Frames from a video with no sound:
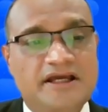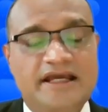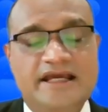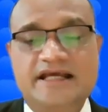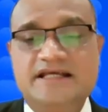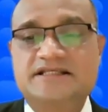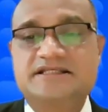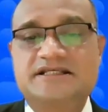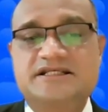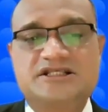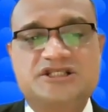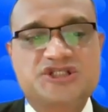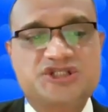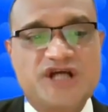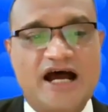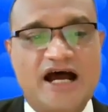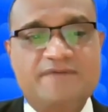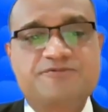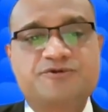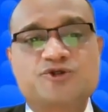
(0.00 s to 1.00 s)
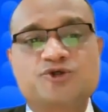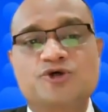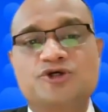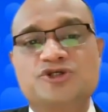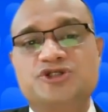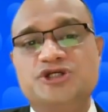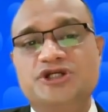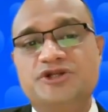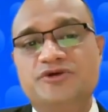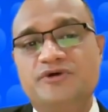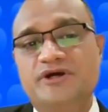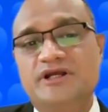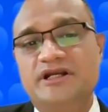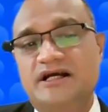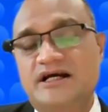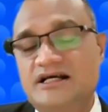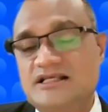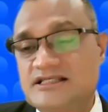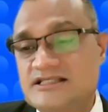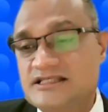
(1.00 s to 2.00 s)
is: staff show
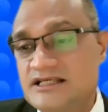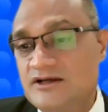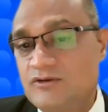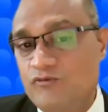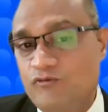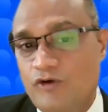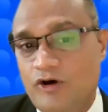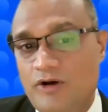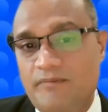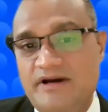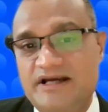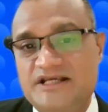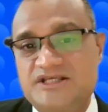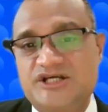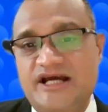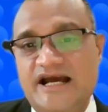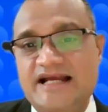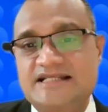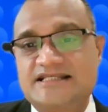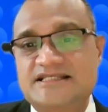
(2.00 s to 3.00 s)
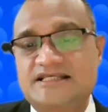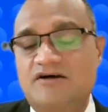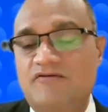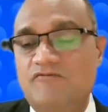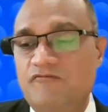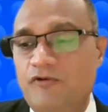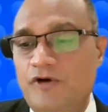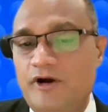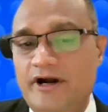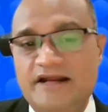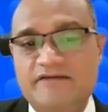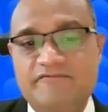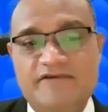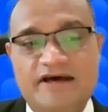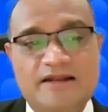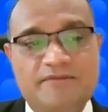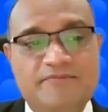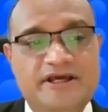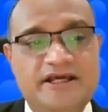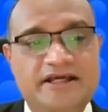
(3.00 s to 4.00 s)
genuine concern for my child's comfort and
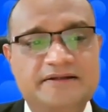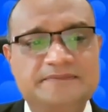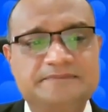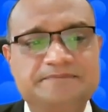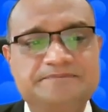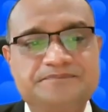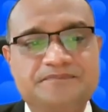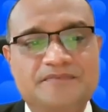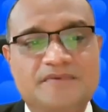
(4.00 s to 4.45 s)
well-being.